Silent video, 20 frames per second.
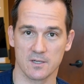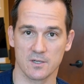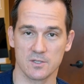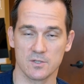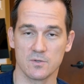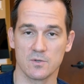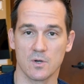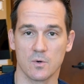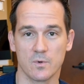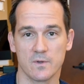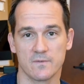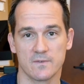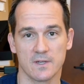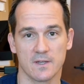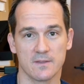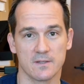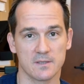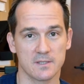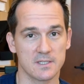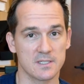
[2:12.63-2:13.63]
you know we've done
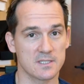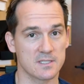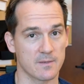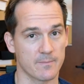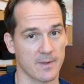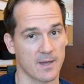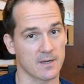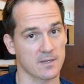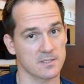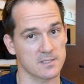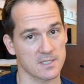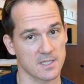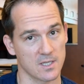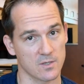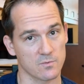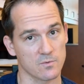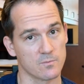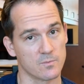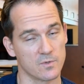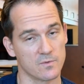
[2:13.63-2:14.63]
the least amount of skin
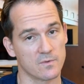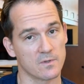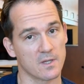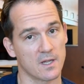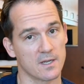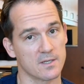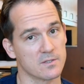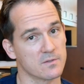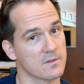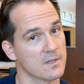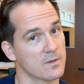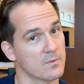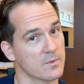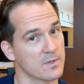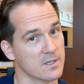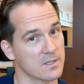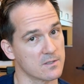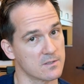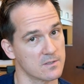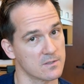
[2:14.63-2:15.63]
removal on you that we
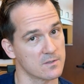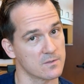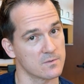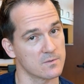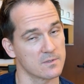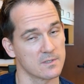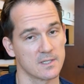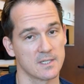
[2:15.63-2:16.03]
could do.